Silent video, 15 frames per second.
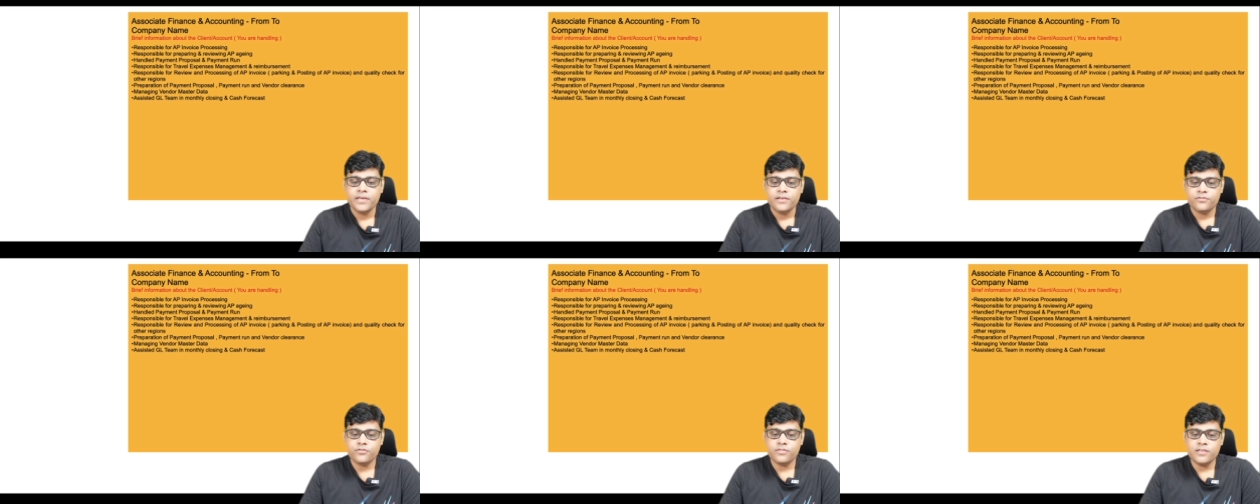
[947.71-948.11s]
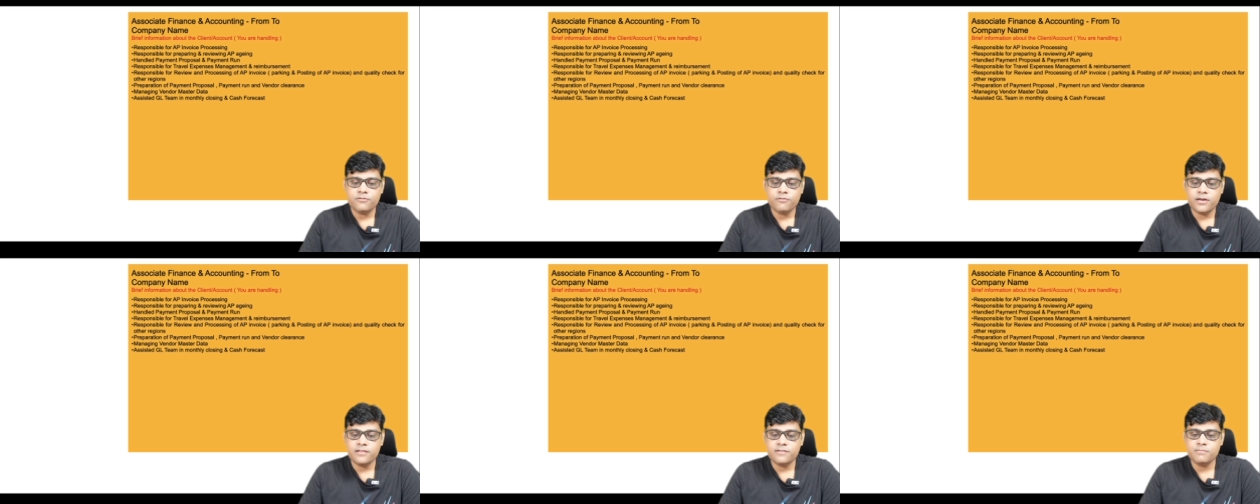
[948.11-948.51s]
So
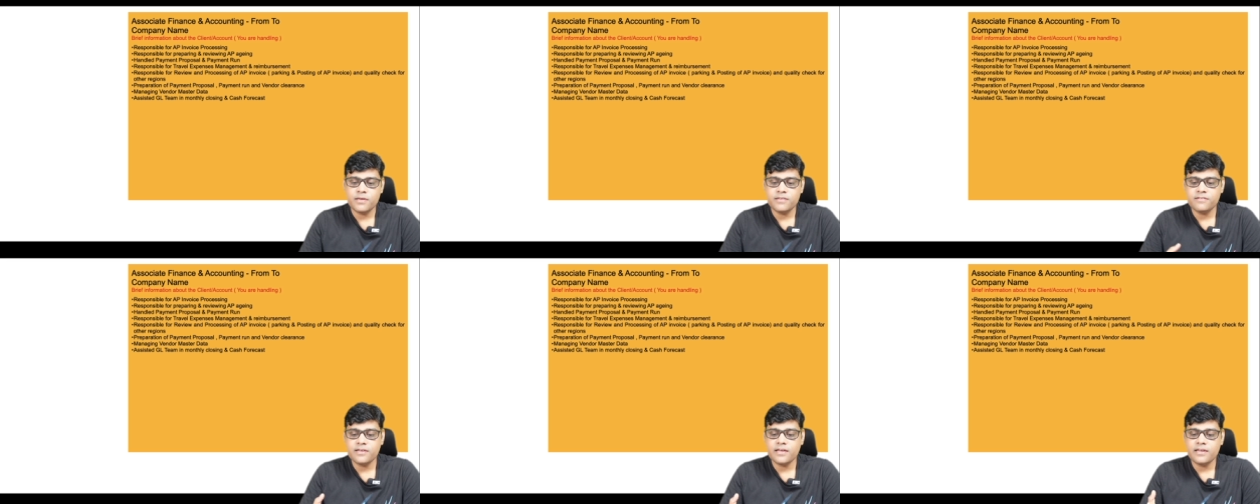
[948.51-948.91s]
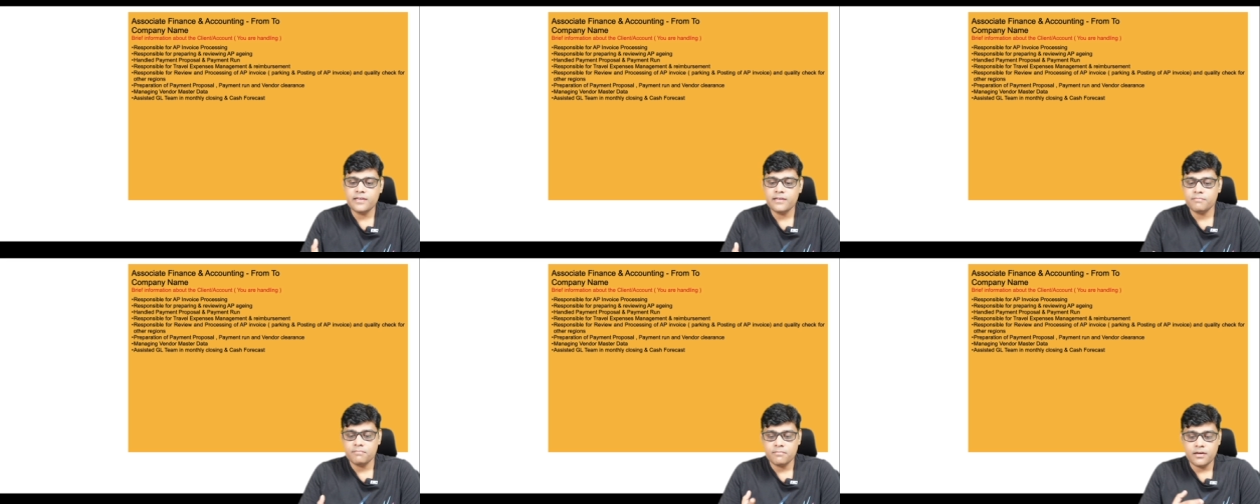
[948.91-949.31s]
this one is
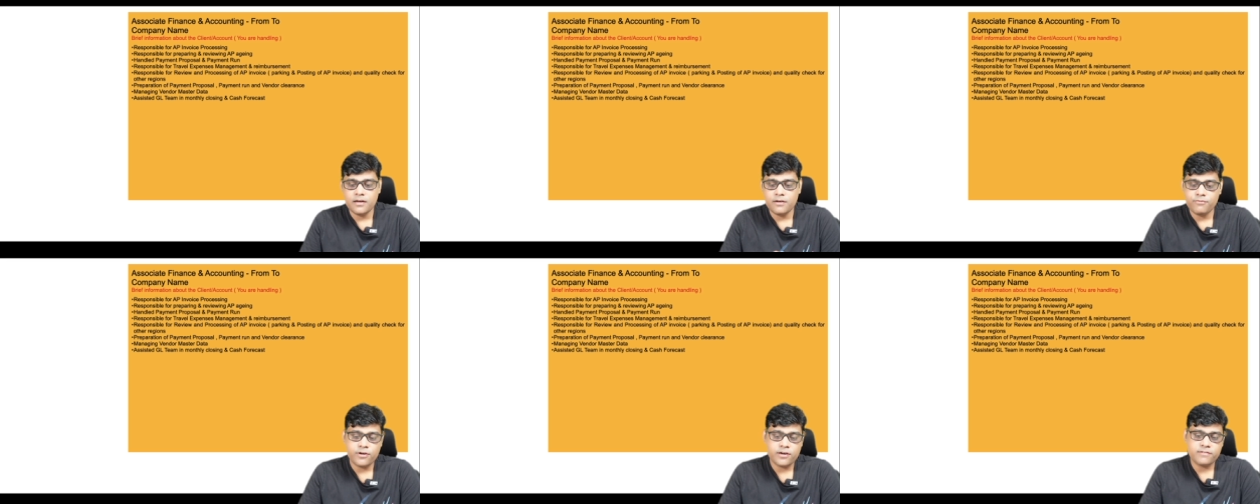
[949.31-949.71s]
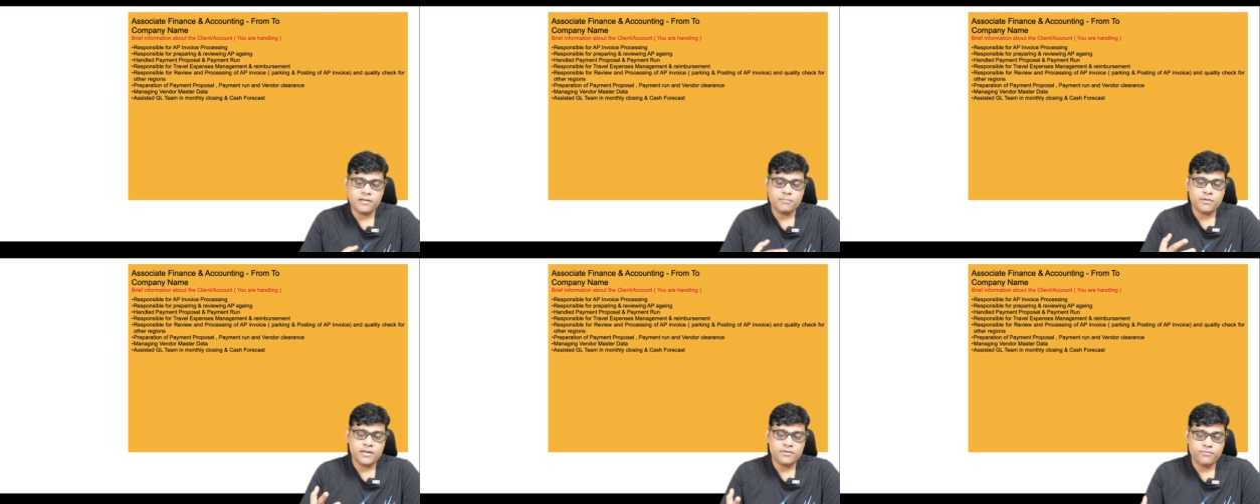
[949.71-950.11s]
basically, uh, for example,